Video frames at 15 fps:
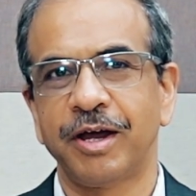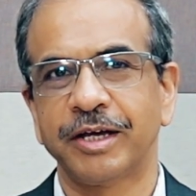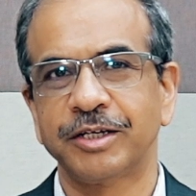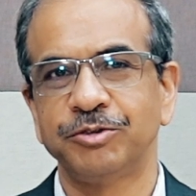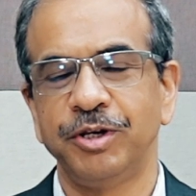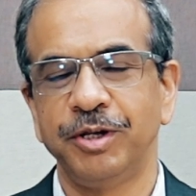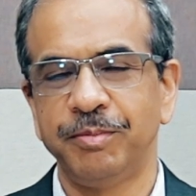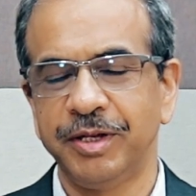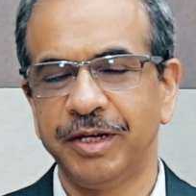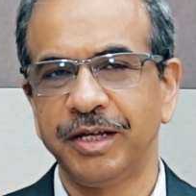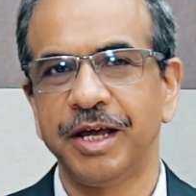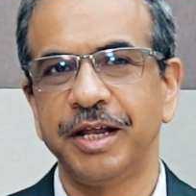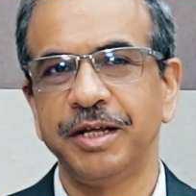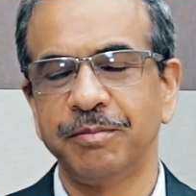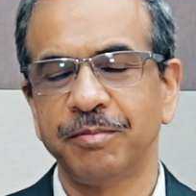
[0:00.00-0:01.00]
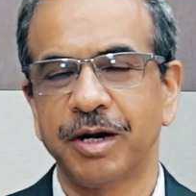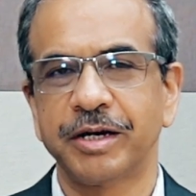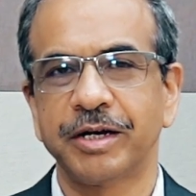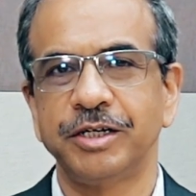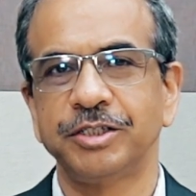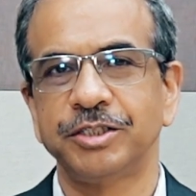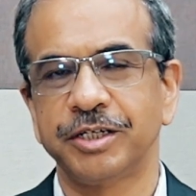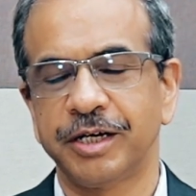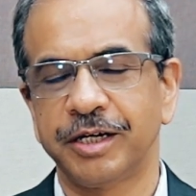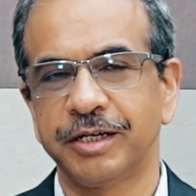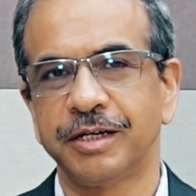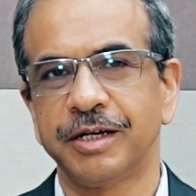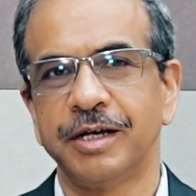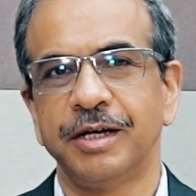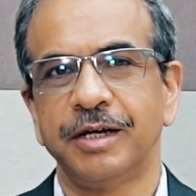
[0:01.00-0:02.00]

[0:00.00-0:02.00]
actually been gaining market share